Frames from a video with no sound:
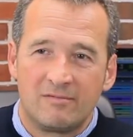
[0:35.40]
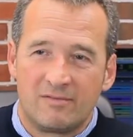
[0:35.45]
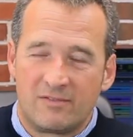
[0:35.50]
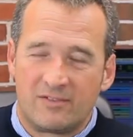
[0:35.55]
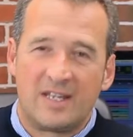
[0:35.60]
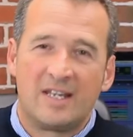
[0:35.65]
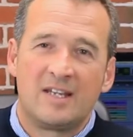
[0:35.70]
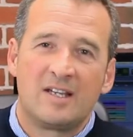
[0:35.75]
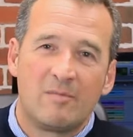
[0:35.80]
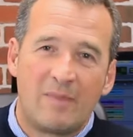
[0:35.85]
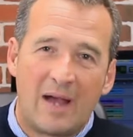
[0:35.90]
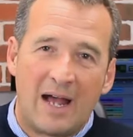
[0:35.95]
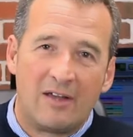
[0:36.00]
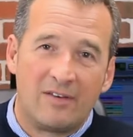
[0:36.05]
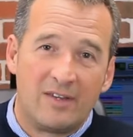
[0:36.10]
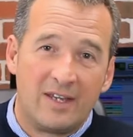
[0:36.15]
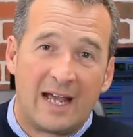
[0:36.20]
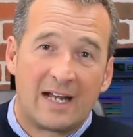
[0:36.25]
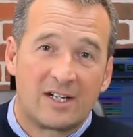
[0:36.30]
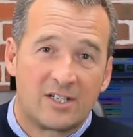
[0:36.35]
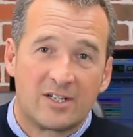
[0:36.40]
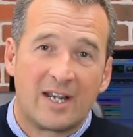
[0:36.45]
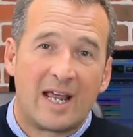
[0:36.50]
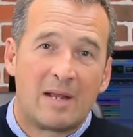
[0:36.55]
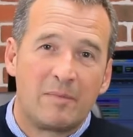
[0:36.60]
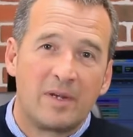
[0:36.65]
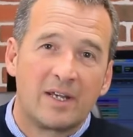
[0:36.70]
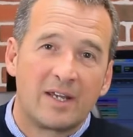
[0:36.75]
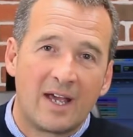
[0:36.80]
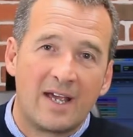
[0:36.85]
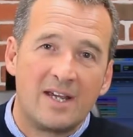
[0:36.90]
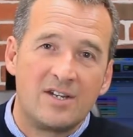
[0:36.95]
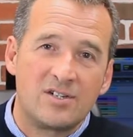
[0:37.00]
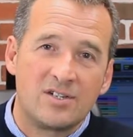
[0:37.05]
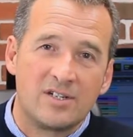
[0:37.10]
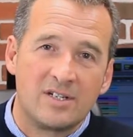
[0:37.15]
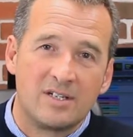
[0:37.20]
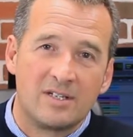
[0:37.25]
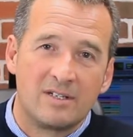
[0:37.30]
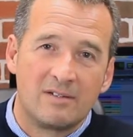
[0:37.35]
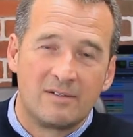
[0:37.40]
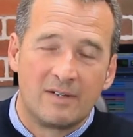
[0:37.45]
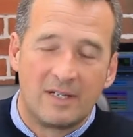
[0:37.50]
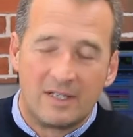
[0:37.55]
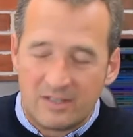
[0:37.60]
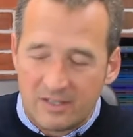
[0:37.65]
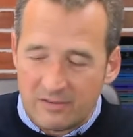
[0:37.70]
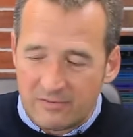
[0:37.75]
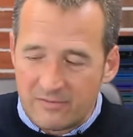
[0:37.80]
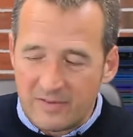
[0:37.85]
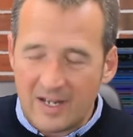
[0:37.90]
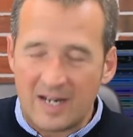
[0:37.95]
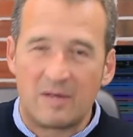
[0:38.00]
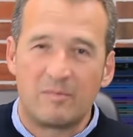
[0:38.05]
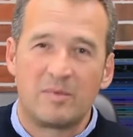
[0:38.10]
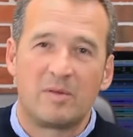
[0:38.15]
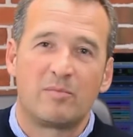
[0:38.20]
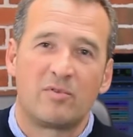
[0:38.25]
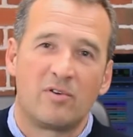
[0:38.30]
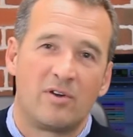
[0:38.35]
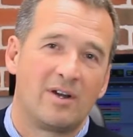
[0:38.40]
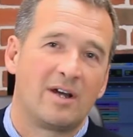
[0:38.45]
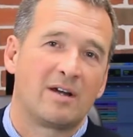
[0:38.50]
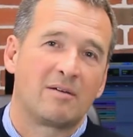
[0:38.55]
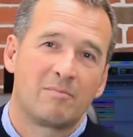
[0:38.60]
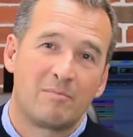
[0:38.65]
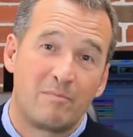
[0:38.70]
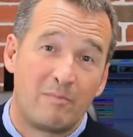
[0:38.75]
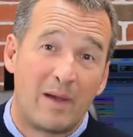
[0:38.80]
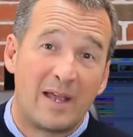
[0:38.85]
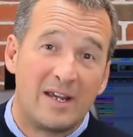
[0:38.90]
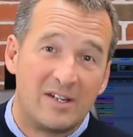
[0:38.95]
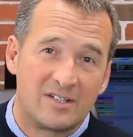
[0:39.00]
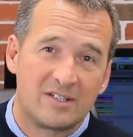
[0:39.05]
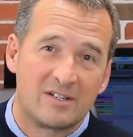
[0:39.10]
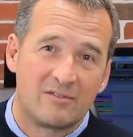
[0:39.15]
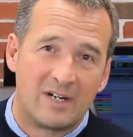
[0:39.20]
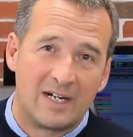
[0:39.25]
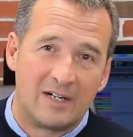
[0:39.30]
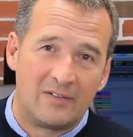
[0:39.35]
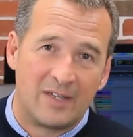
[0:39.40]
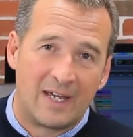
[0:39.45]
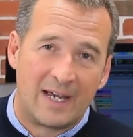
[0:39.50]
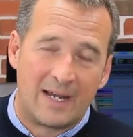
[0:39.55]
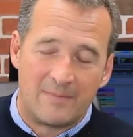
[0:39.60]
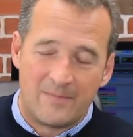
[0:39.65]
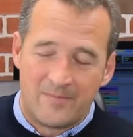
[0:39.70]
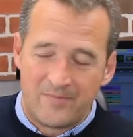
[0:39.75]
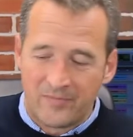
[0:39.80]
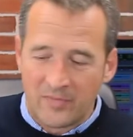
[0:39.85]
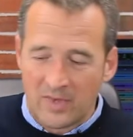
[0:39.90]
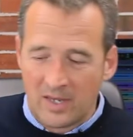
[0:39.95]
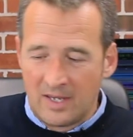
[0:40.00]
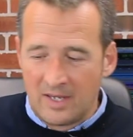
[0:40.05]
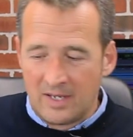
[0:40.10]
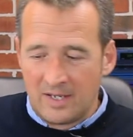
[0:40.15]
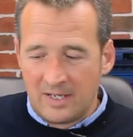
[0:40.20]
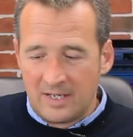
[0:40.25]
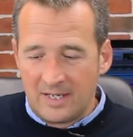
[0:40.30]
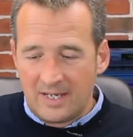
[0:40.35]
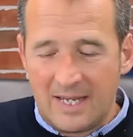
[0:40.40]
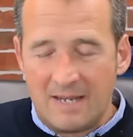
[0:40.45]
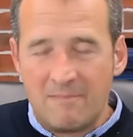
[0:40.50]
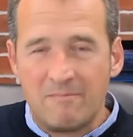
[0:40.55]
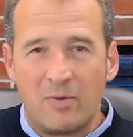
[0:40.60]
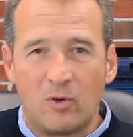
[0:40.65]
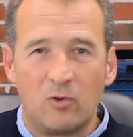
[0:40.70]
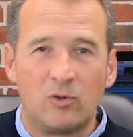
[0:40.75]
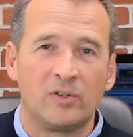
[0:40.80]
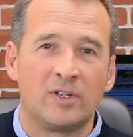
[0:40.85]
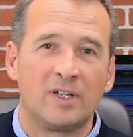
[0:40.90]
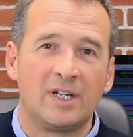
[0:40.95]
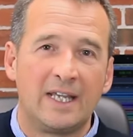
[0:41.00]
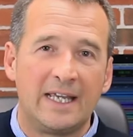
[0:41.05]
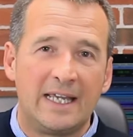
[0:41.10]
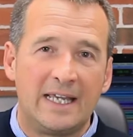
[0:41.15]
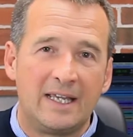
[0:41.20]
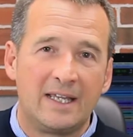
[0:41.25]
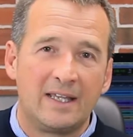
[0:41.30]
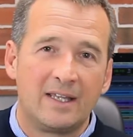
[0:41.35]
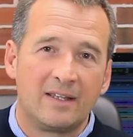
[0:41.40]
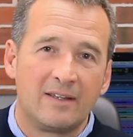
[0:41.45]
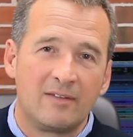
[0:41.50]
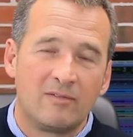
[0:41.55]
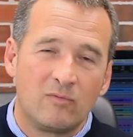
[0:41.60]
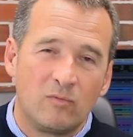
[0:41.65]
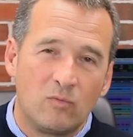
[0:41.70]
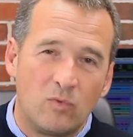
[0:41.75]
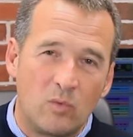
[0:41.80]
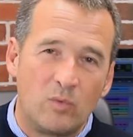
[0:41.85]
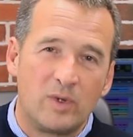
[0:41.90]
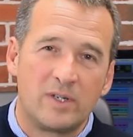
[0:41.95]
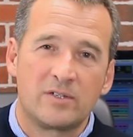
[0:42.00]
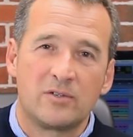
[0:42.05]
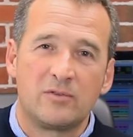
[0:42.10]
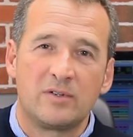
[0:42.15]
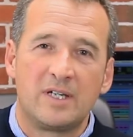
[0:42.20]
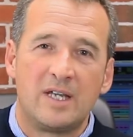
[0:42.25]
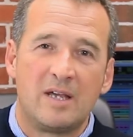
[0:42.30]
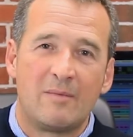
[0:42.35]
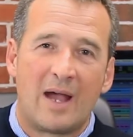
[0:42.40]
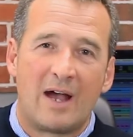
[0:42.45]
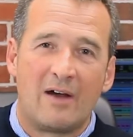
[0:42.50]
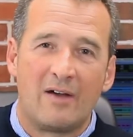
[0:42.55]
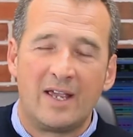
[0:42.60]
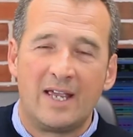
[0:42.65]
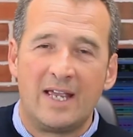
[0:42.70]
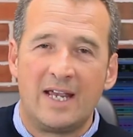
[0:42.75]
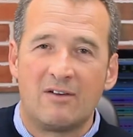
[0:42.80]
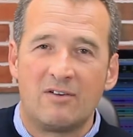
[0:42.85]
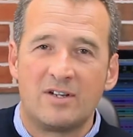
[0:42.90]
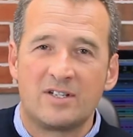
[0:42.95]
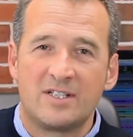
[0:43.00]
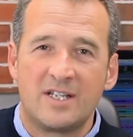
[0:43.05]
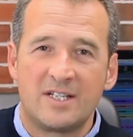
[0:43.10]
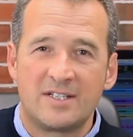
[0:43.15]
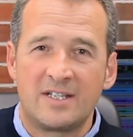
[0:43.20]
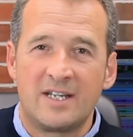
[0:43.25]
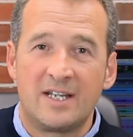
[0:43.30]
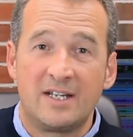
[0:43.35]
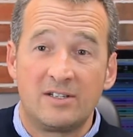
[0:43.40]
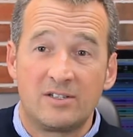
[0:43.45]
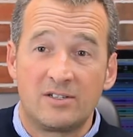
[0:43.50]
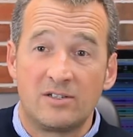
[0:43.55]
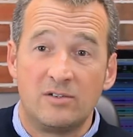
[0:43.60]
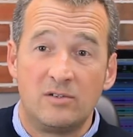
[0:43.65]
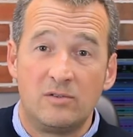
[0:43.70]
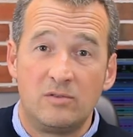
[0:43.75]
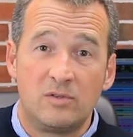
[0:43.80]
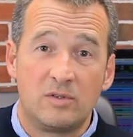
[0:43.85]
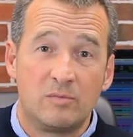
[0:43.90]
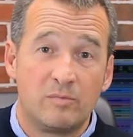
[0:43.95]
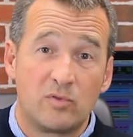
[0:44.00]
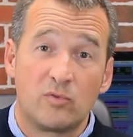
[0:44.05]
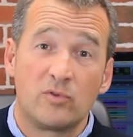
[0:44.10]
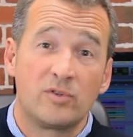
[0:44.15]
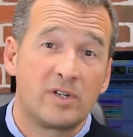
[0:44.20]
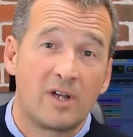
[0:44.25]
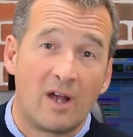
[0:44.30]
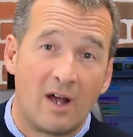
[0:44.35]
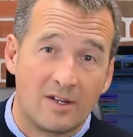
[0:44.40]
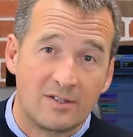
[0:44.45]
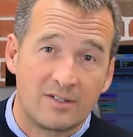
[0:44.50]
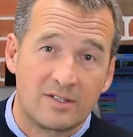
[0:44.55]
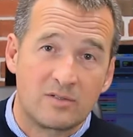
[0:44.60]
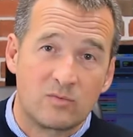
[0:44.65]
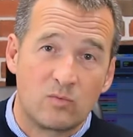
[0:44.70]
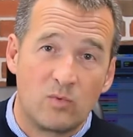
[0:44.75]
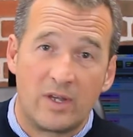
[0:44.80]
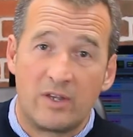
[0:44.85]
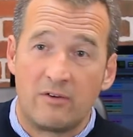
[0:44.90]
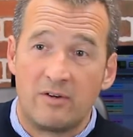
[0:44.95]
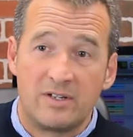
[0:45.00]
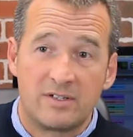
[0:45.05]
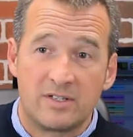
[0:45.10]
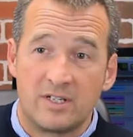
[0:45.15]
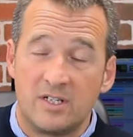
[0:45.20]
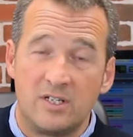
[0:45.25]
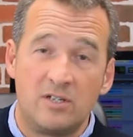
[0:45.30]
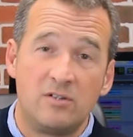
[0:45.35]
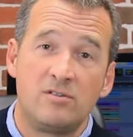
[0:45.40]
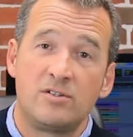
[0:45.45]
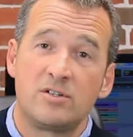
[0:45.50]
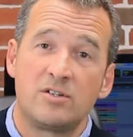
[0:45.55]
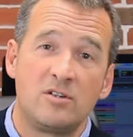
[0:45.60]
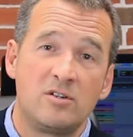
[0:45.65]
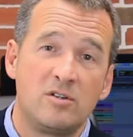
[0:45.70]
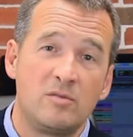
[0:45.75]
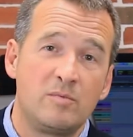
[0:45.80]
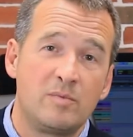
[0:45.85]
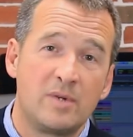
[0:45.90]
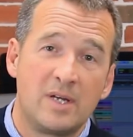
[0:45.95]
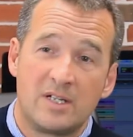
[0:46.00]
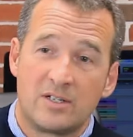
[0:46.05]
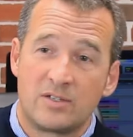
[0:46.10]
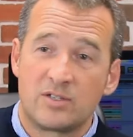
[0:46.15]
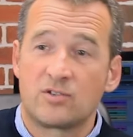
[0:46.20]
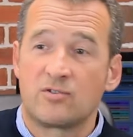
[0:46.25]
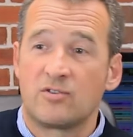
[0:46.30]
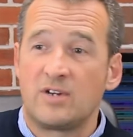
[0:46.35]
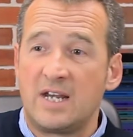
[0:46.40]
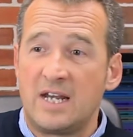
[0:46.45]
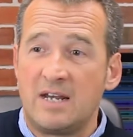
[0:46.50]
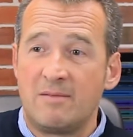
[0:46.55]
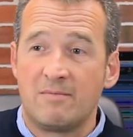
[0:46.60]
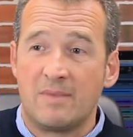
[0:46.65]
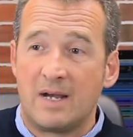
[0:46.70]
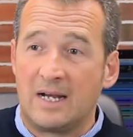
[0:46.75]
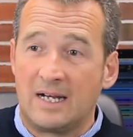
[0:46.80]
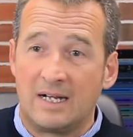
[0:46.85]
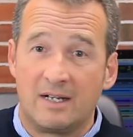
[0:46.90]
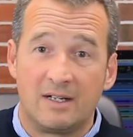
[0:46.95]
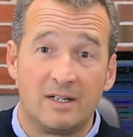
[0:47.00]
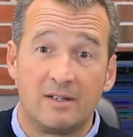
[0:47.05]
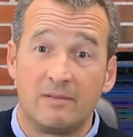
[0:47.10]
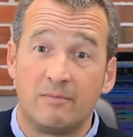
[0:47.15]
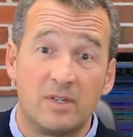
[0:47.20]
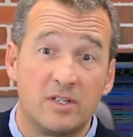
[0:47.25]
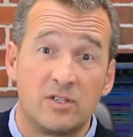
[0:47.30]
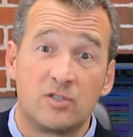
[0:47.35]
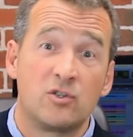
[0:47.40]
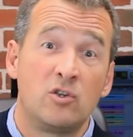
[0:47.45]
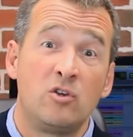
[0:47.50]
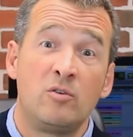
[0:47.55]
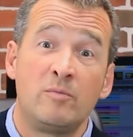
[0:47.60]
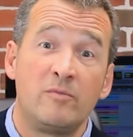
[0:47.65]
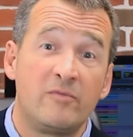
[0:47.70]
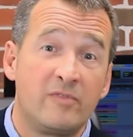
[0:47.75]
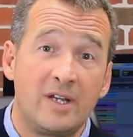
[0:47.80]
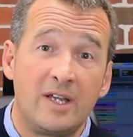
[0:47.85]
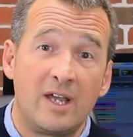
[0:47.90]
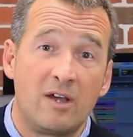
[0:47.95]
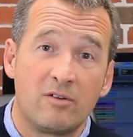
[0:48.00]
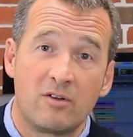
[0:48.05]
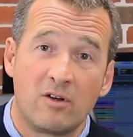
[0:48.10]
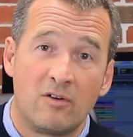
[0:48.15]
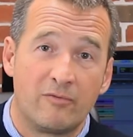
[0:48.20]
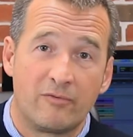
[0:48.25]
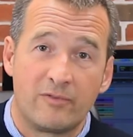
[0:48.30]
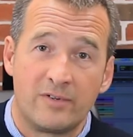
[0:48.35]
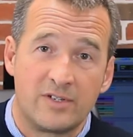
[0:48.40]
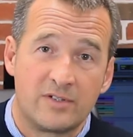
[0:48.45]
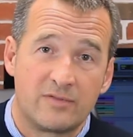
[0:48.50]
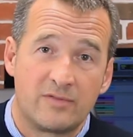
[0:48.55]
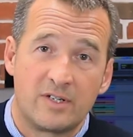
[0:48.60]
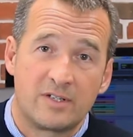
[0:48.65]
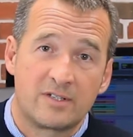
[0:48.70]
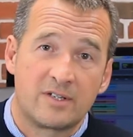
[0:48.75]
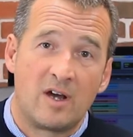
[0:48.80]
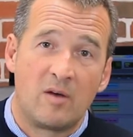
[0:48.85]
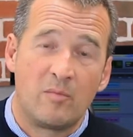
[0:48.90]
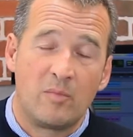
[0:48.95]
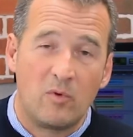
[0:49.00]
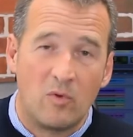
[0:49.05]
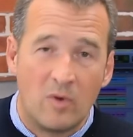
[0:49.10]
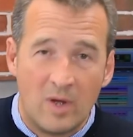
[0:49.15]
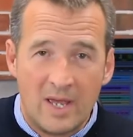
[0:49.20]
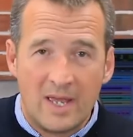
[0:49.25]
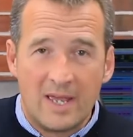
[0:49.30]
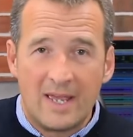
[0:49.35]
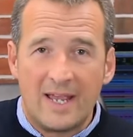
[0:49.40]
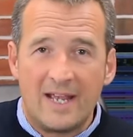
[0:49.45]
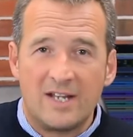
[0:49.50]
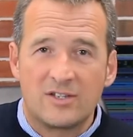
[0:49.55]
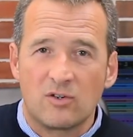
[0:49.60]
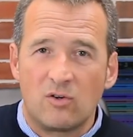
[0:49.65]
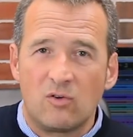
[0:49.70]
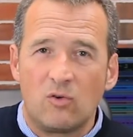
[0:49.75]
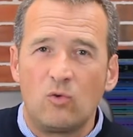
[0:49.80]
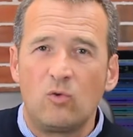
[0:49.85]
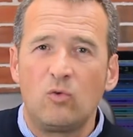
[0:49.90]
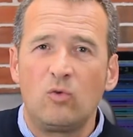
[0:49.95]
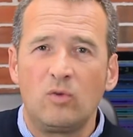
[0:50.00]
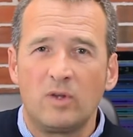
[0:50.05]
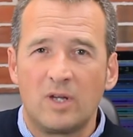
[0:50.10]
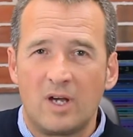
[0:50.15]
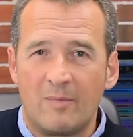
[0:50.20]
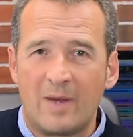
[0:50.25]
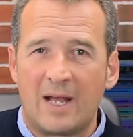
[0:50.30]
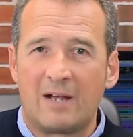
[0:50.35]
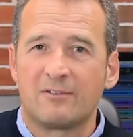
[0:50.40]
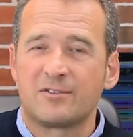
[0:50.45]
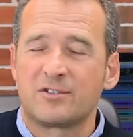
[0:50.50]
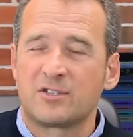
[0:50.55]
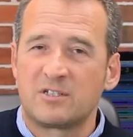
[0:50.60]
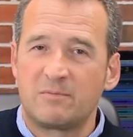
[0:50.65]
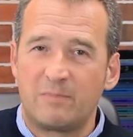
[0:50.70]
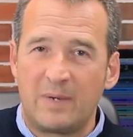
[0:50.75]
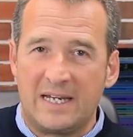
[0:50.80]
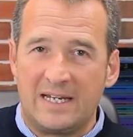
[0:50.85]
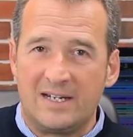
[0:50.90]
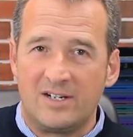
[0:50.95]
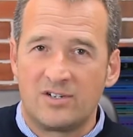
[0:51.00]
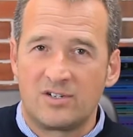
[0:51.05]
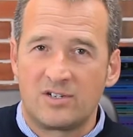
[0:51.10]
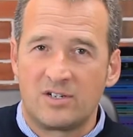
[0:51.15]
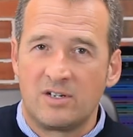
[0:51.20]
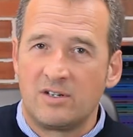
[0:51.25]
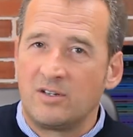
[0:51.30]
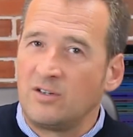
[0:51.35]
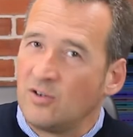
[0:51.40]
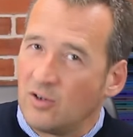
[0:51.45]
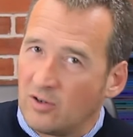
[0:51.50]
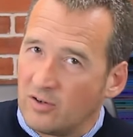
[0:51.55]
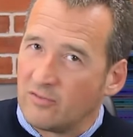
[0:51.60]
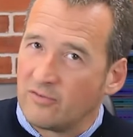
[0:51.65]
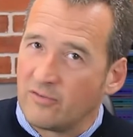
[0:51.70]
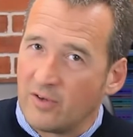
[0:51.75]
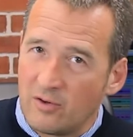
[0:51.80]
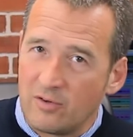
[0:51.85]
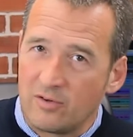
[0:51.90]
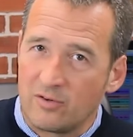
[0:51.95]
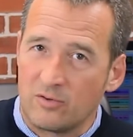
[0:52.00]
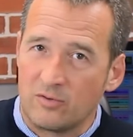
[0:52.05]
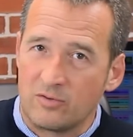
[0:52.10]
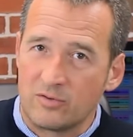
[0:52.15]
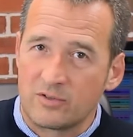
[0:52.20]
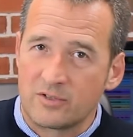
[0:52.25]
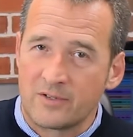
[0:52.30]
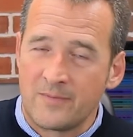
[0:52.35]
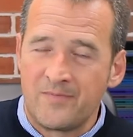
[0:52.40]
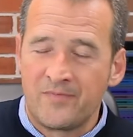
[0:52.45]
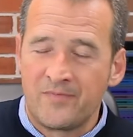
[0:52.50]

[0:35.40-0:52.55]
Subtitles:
think about the actual application and develop the product based around that. Importantly, what we're talking about here is listening to broadcasts, whether it's a YouTube stream, a Zoom video conference, for example. It's all about speech, not vocals.